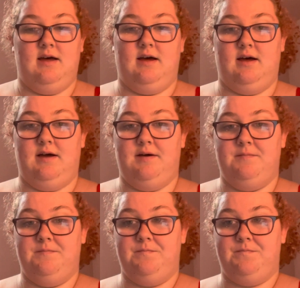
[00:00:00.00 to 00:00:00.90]

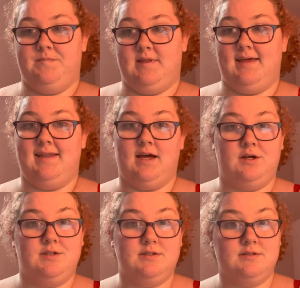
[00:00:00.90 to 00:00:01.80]
and
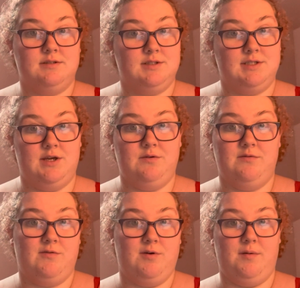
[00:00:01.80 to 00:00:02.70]
I'll see you
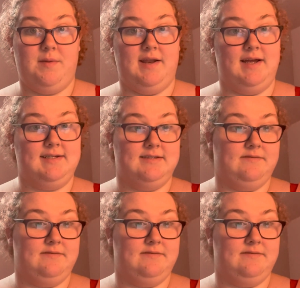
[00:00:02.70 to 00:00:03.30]
for my next